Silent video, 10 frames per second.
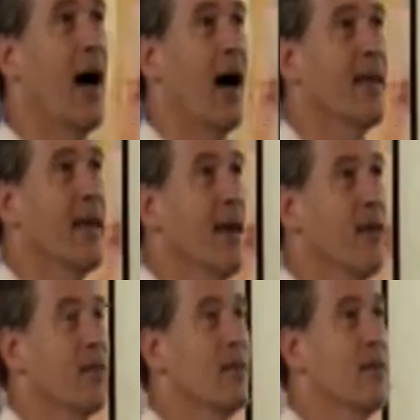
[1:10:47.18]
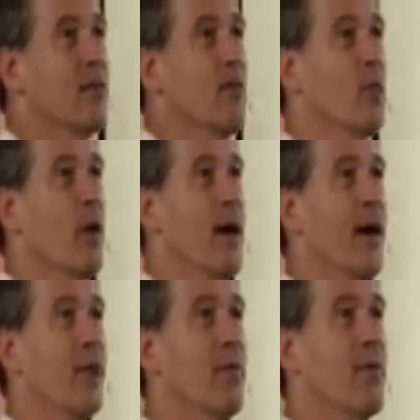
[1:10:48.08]
guess the way
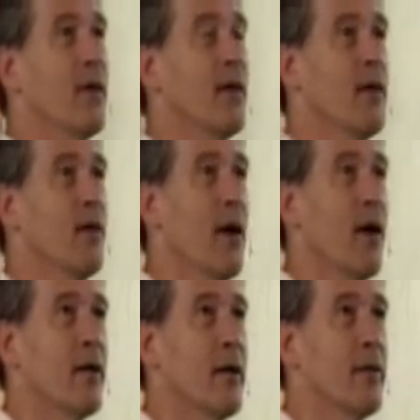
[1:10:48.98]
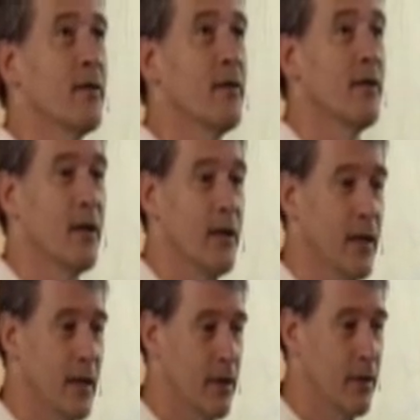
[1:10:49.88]
I'm thinking about it
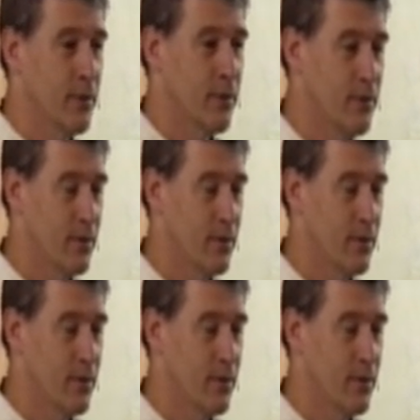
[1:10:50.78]
is,